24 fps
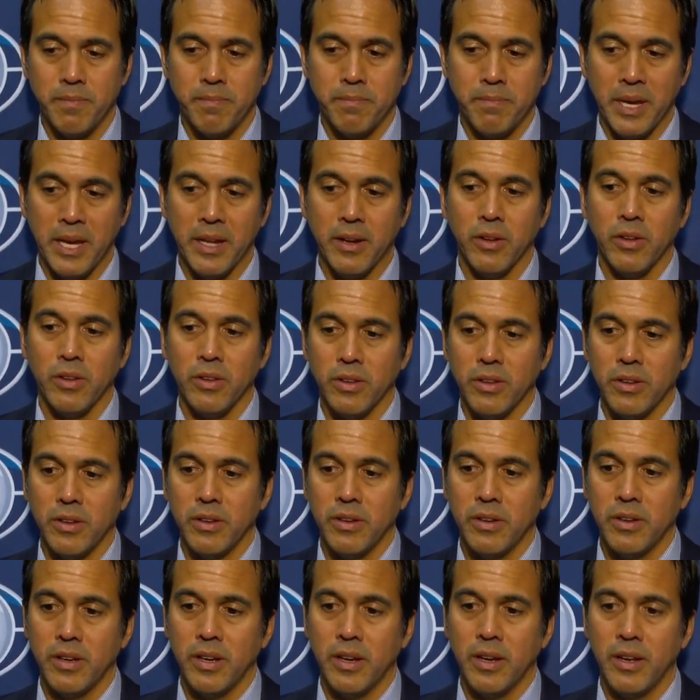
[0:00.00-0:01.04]
pedal
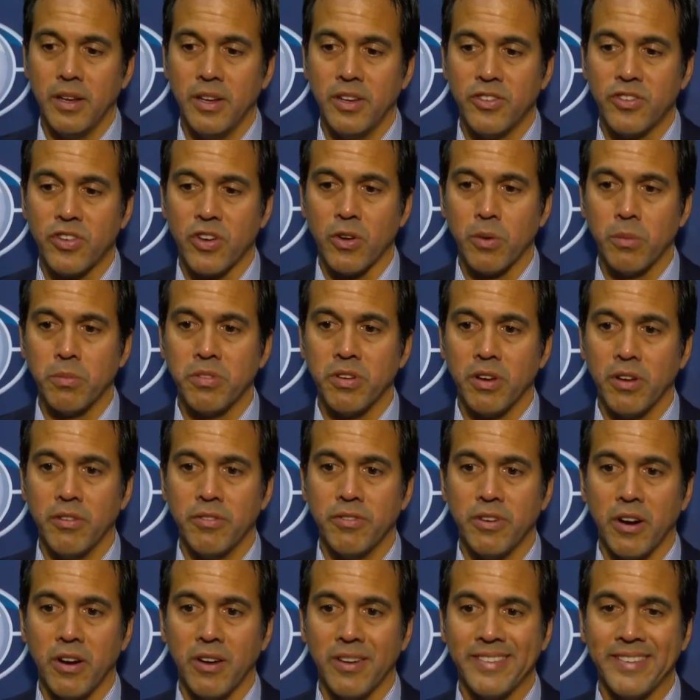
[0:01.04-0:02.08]
in terms
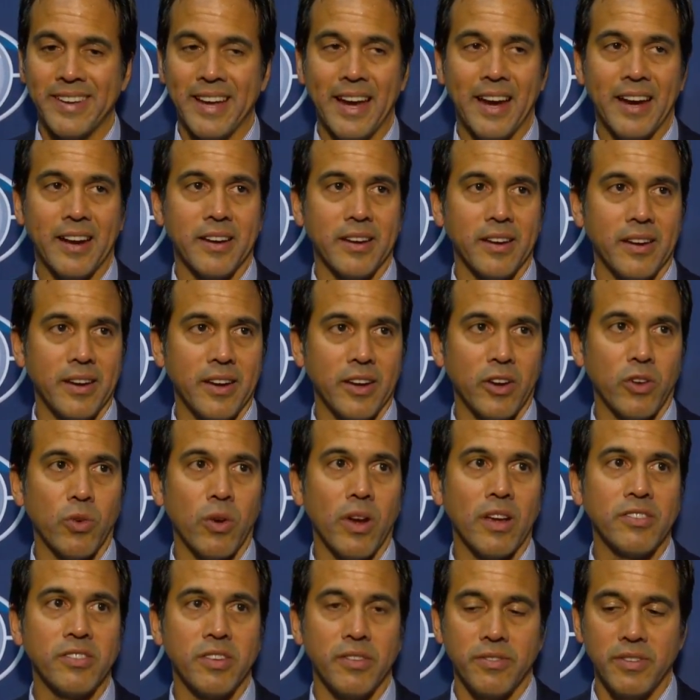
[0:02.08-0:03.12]
of our attack and
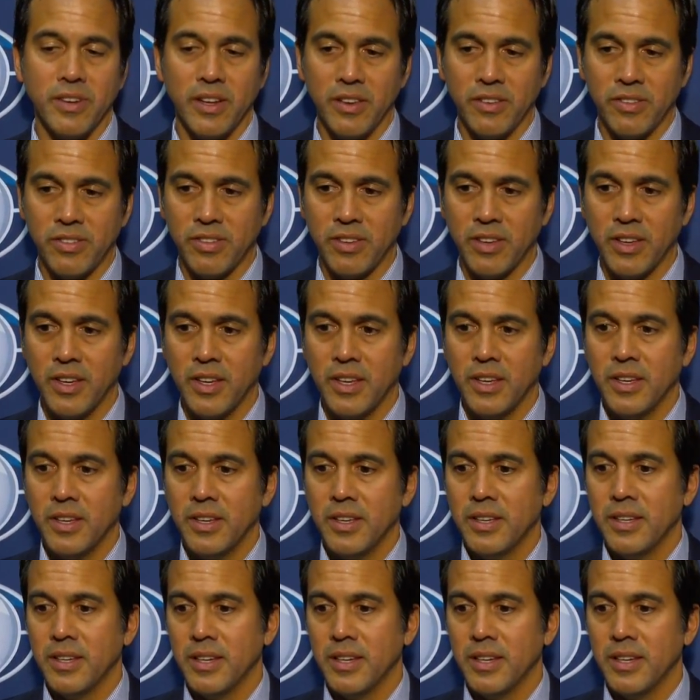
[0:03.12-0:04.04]
aggressiveness,